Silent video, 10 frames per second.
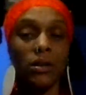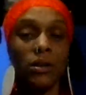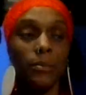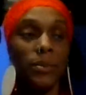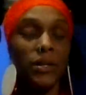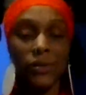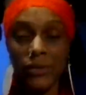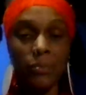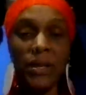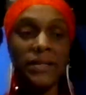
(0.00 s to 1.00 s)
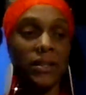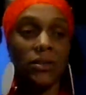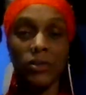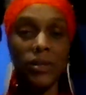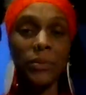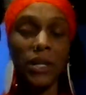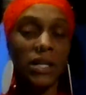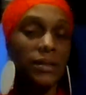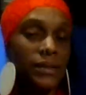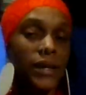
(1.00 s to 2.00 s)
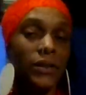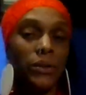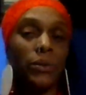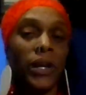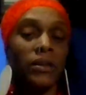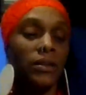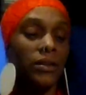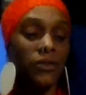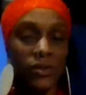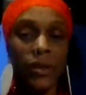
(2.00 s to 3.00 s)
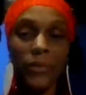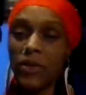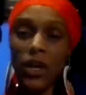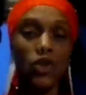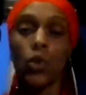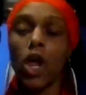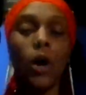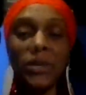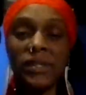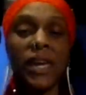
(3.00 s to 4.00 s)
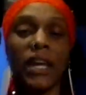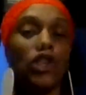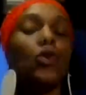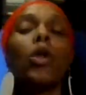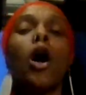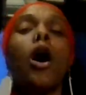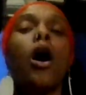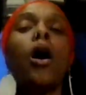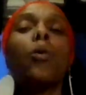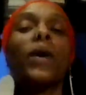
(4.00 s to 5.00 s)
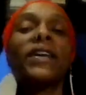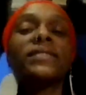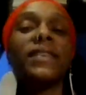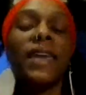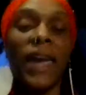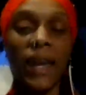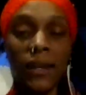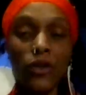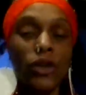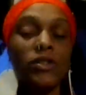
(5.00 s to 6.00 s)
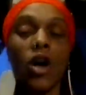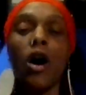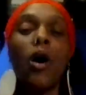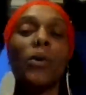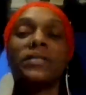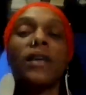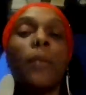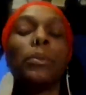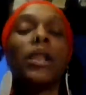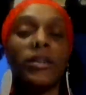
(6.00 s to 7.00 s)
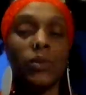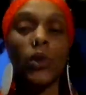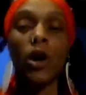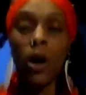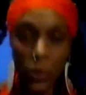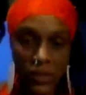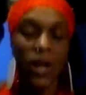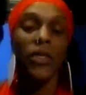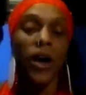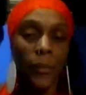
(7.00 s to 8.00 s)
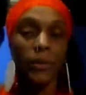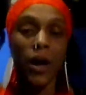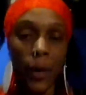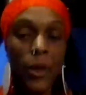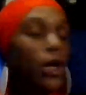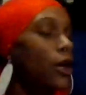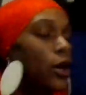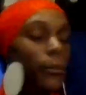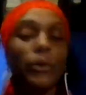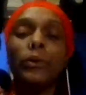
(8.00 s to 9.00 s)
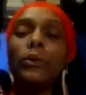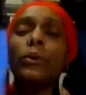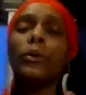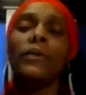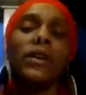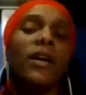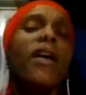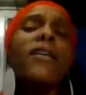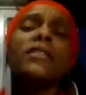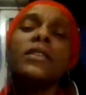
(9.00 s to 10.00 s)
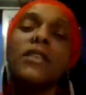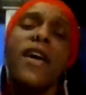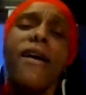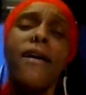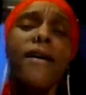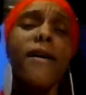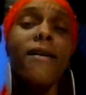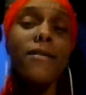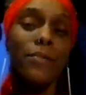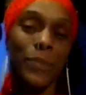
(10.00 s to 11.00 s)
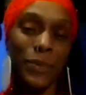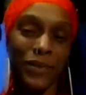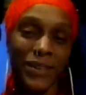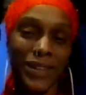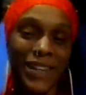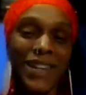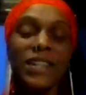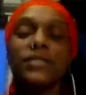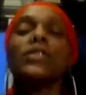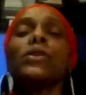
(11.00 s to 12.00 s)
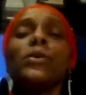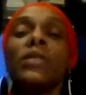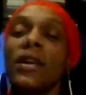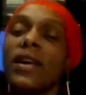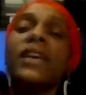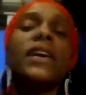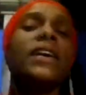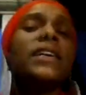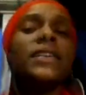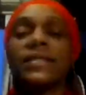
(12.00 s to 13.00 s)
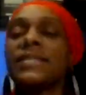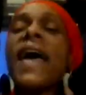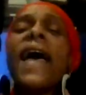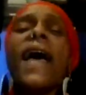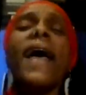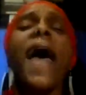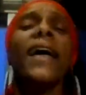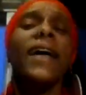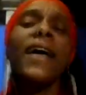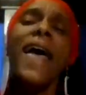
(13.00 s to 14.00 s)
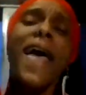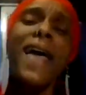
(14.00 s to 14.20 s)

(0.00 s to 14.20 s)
Because there's a blessing and there's something he needs to tell you, right? There's something that you will always gain. You will always gain. There's always a plus. We are always on the up and up. Moving on up to the east side.